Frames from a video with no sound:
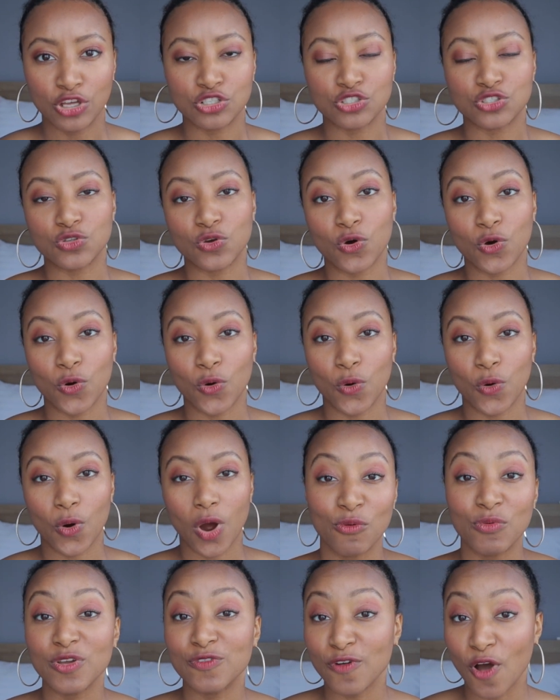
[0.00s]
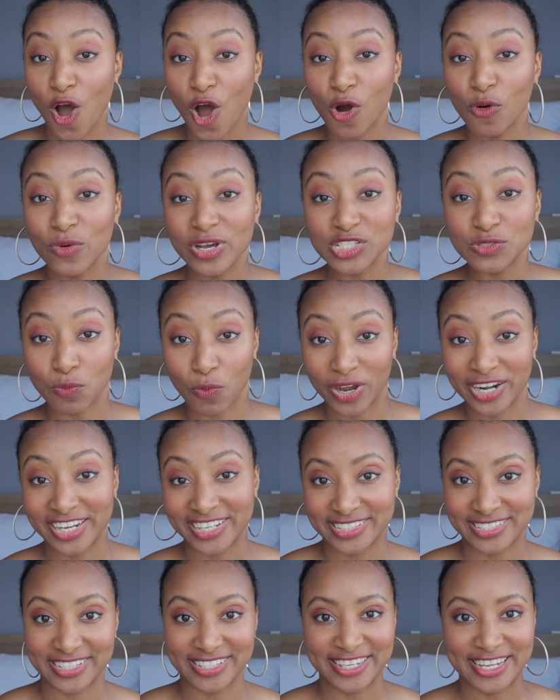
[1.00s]
So we've always
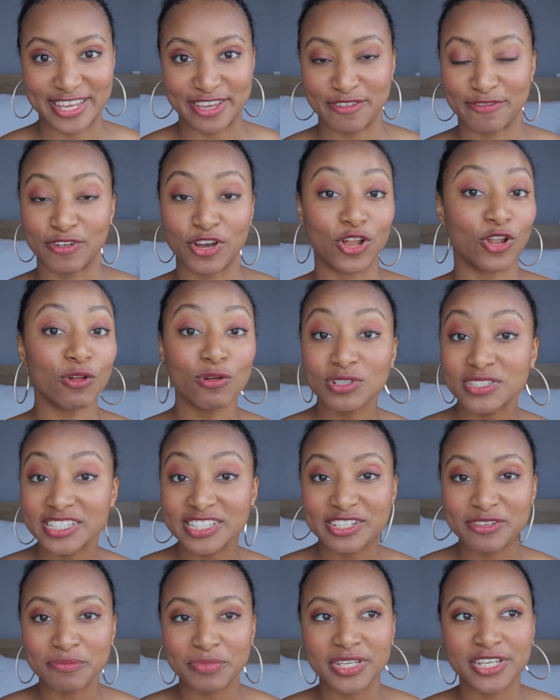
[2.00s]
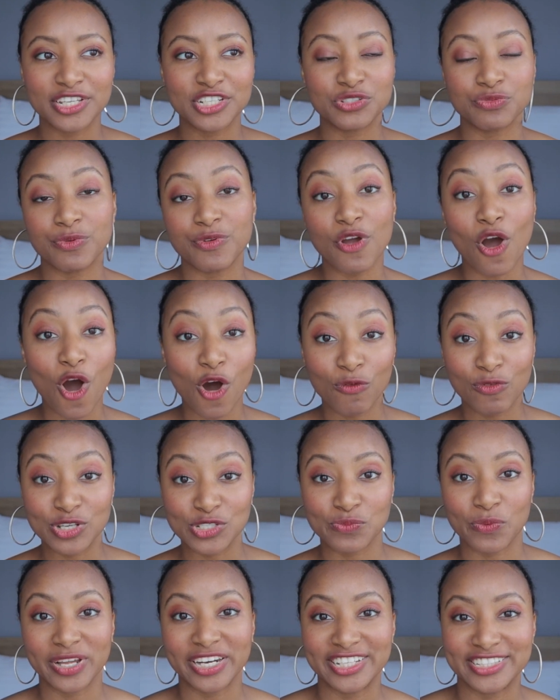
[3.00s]
wanted to live close to the beach. We
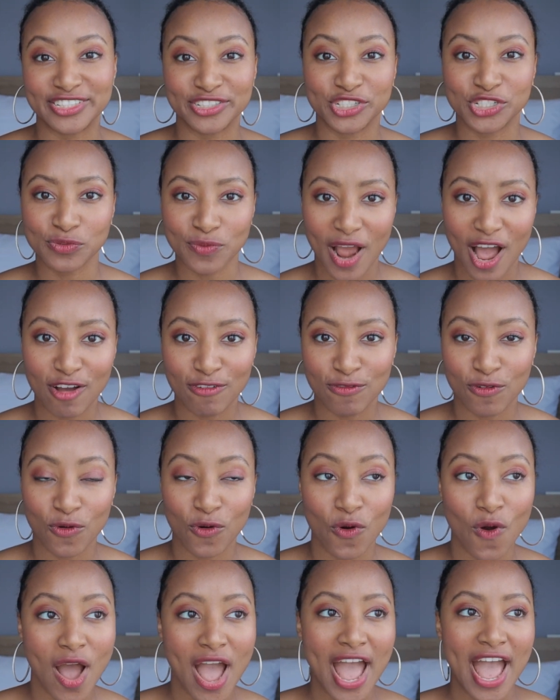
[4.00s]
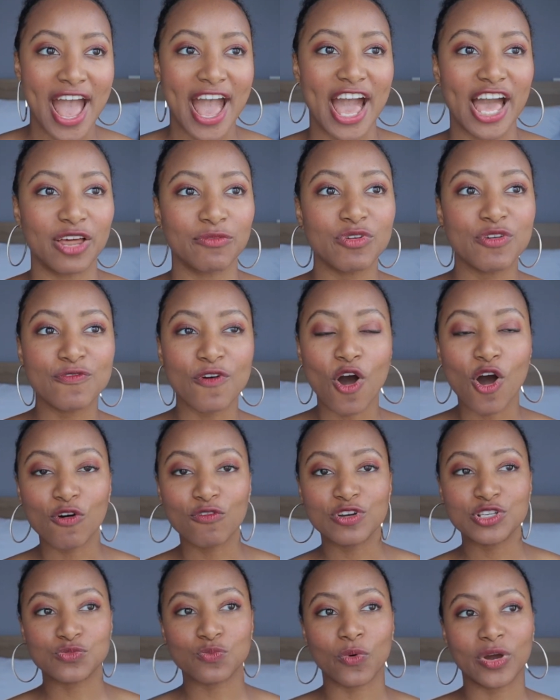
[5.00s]
always wanted to travel, and we've
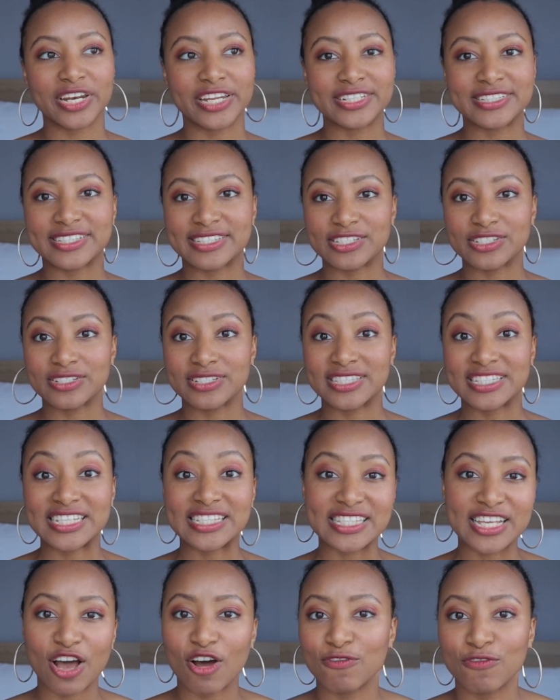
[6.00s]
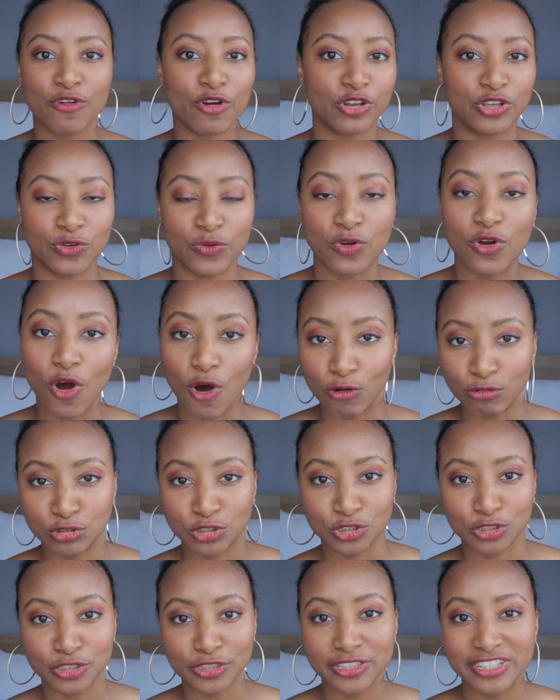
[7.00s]
always wanted to discover a new
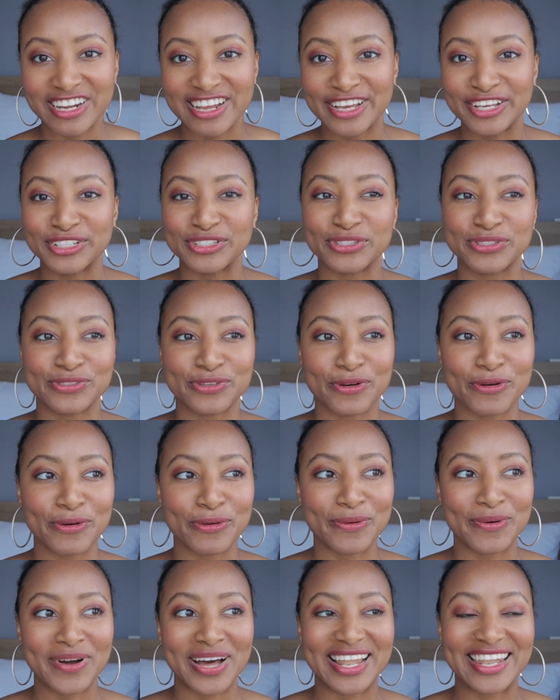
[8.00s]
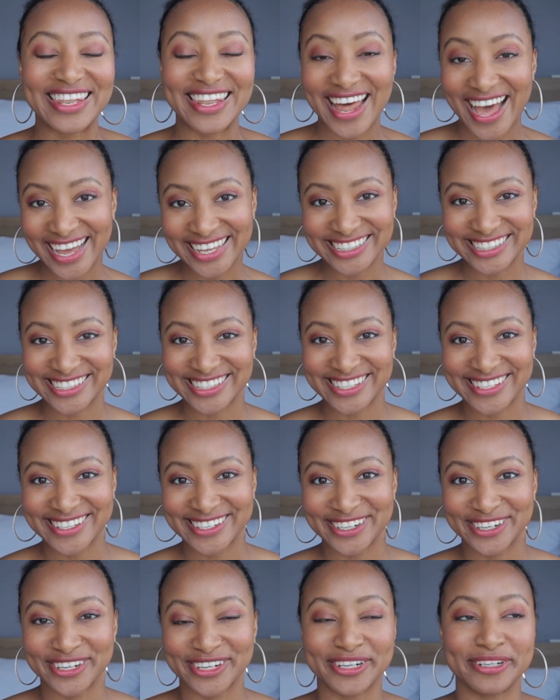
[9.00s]
culture. So last
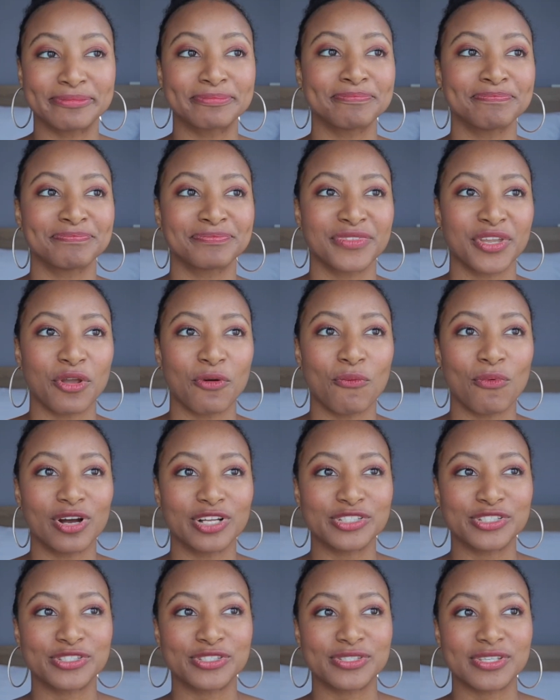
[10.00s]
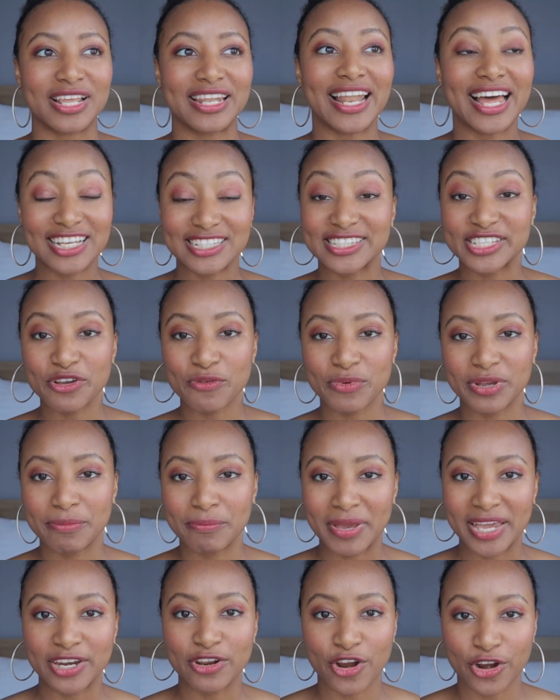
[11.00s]
year we
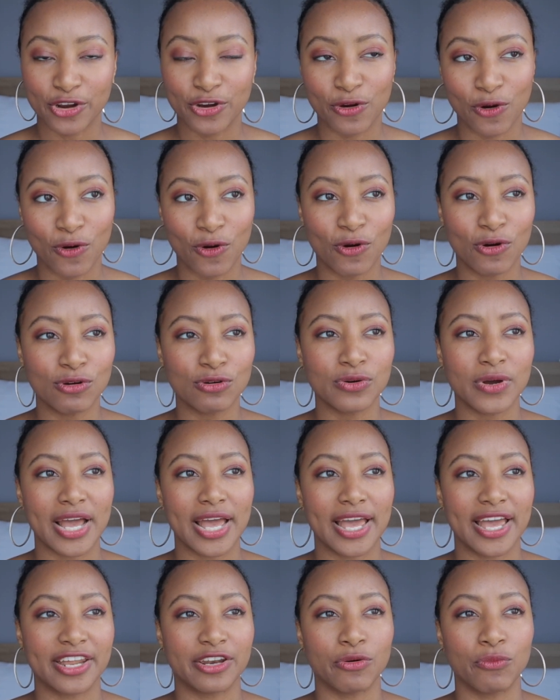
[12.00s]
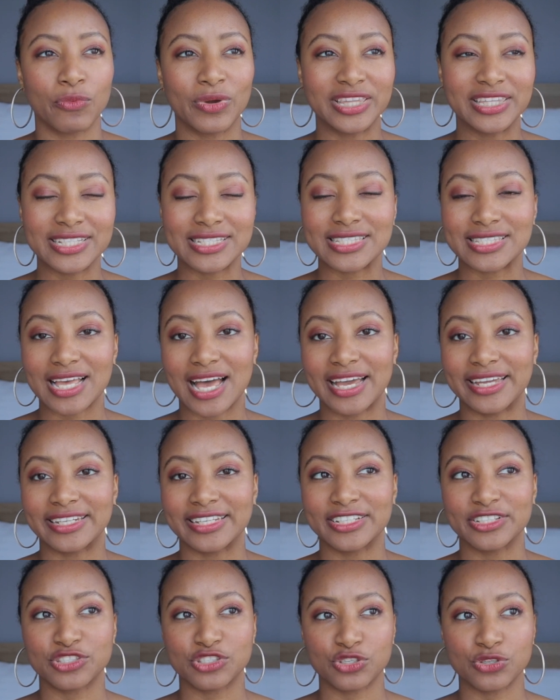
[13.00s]
made our goal and we
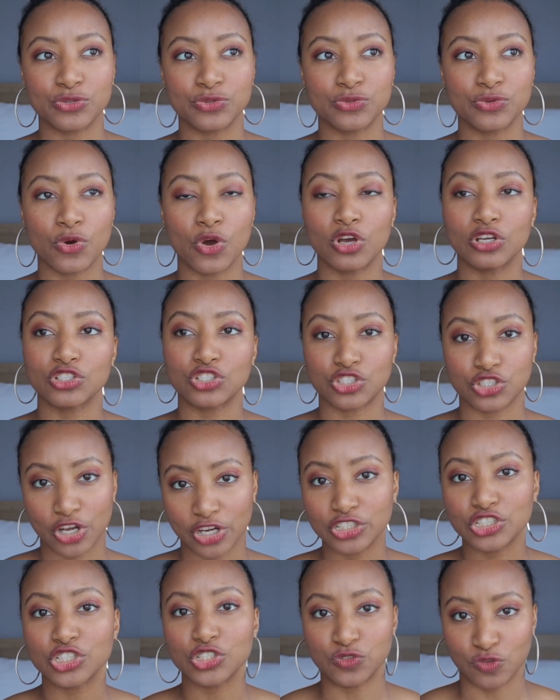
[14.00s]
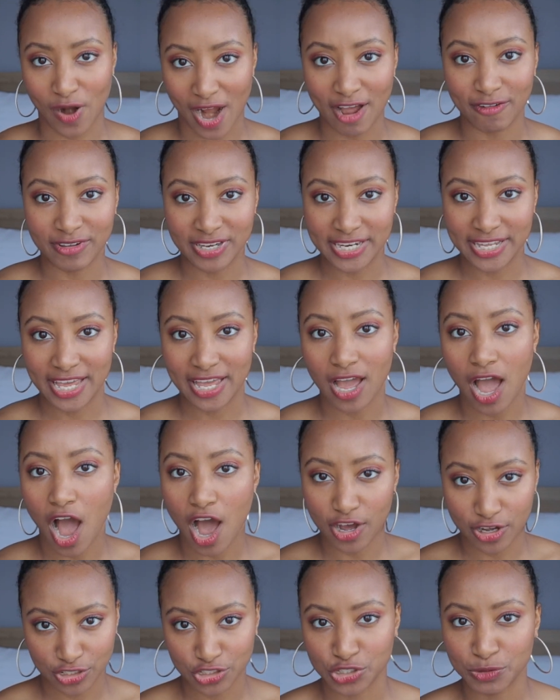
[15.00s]
decided to start traveling
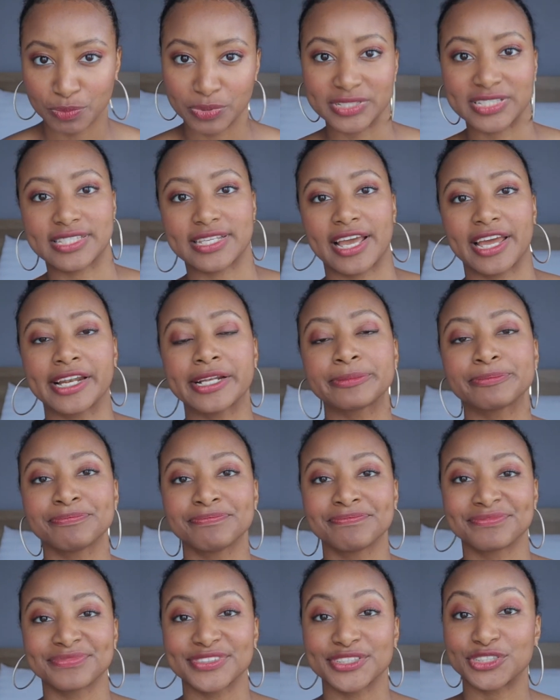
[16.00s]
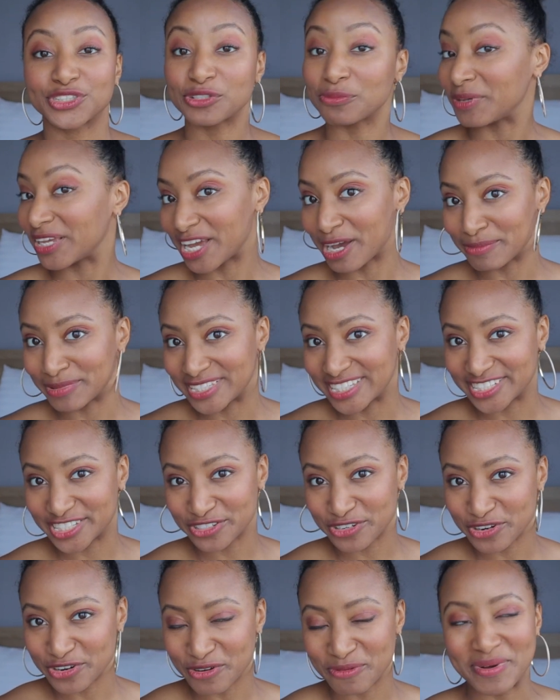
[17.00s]
100% to become
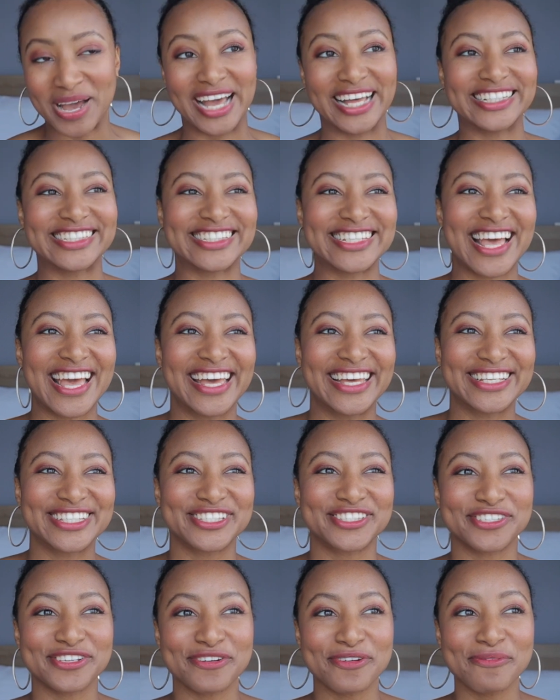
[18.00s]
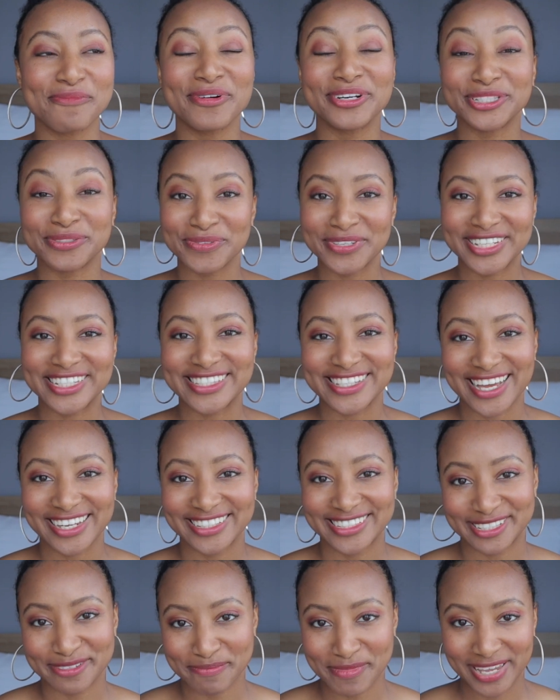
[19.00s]
digital nomads. So once we
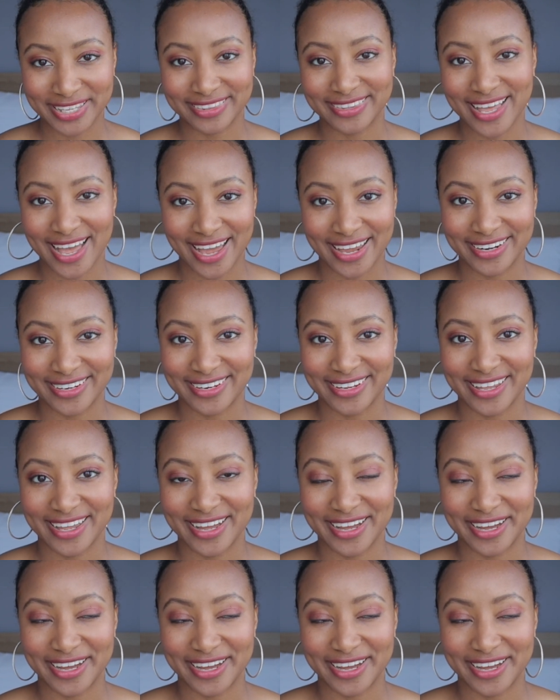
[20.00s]
decided to make that